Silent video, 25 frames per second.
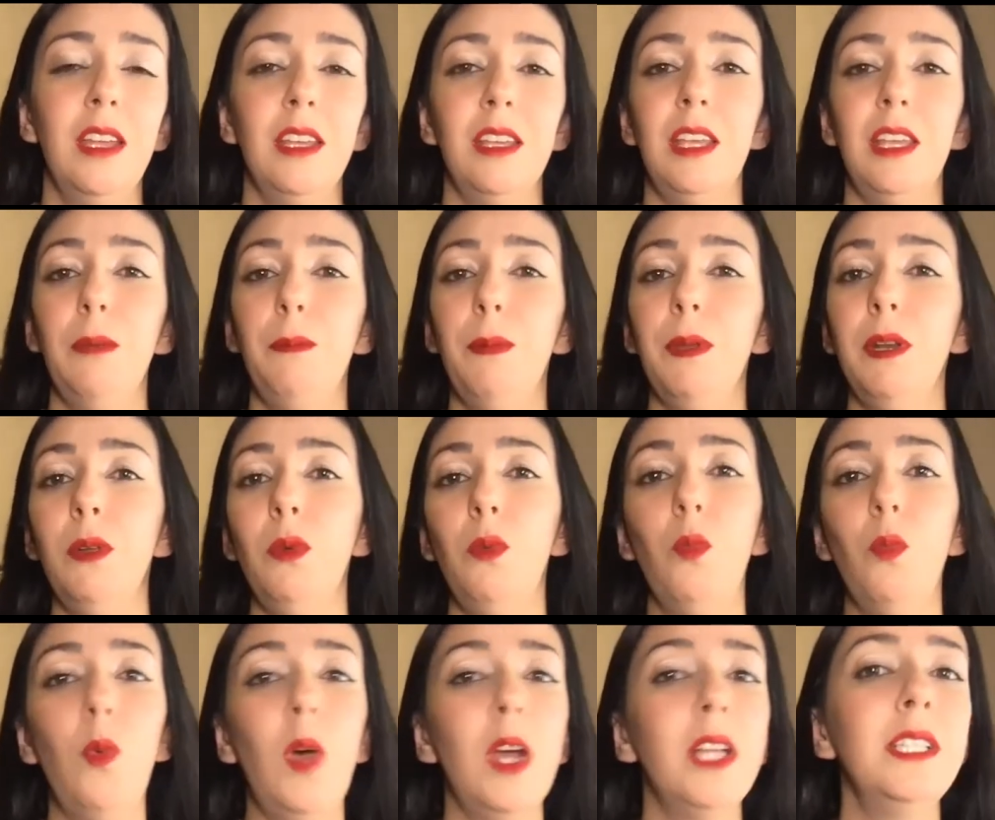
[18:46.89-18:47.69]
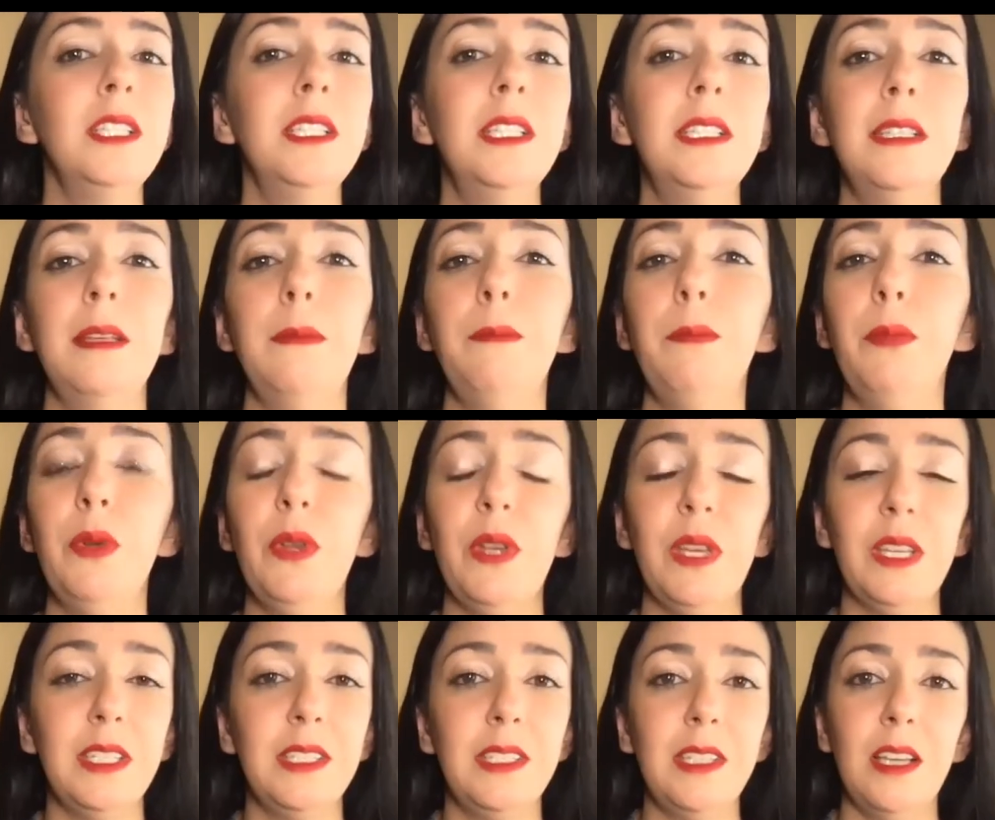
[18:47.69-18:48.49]
Keep it in one simple
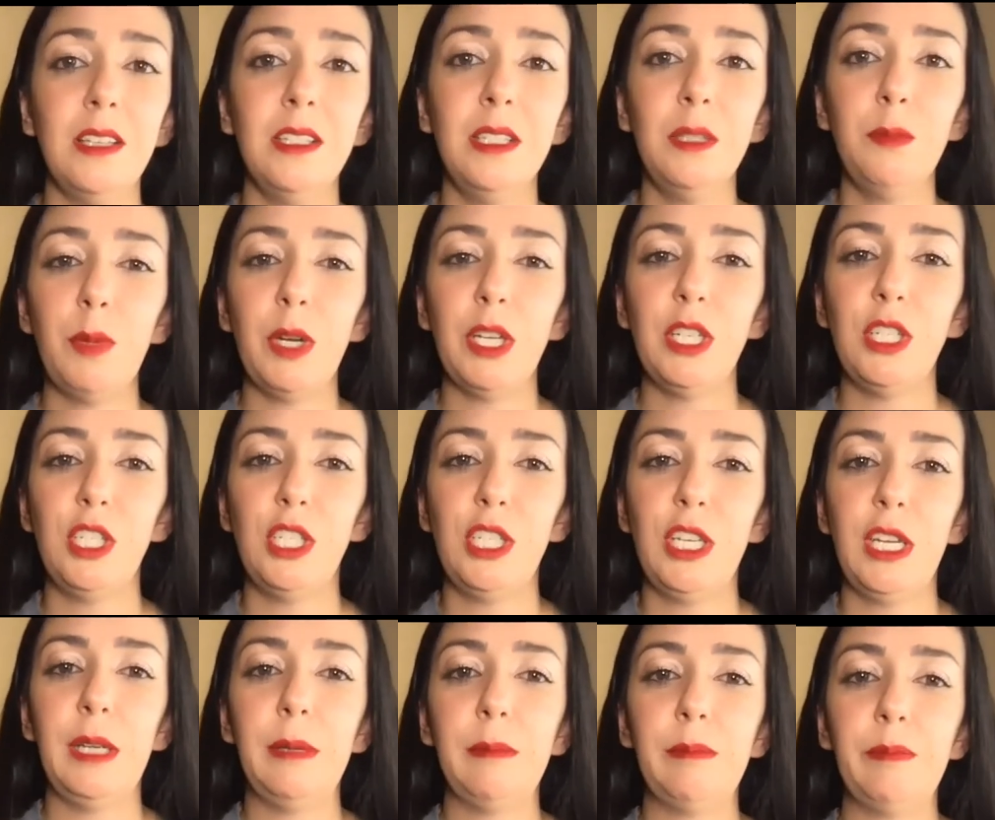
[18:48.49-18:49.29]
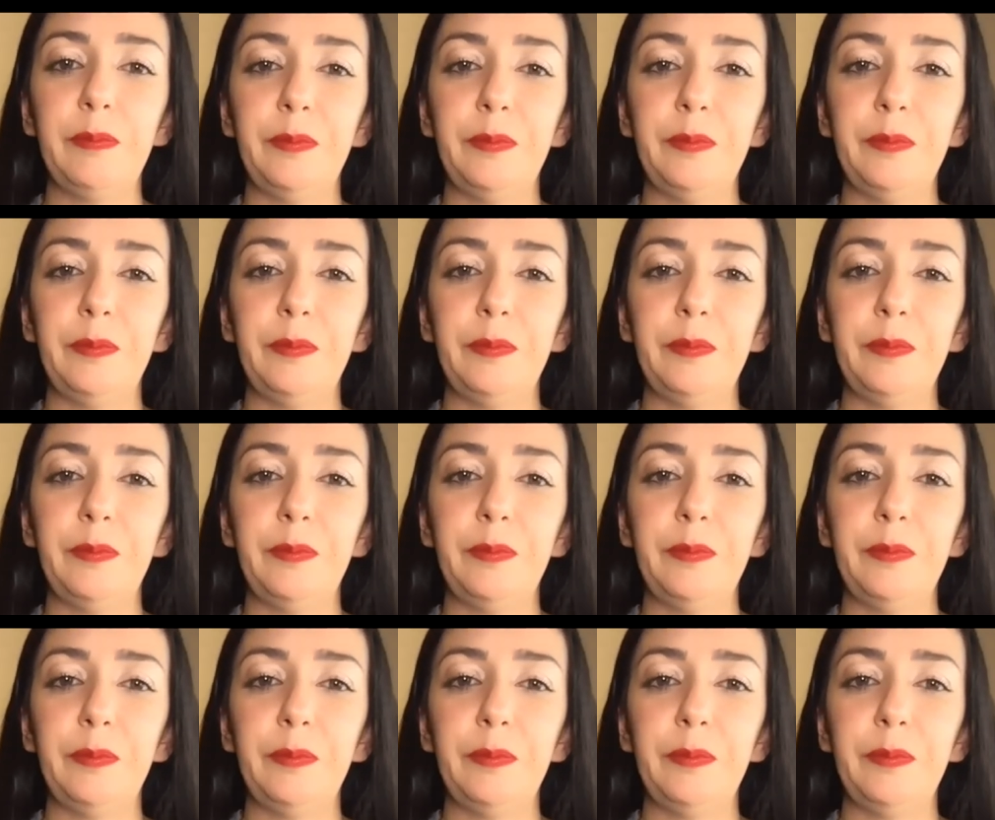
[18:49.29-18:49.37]
Excel spreadsheet.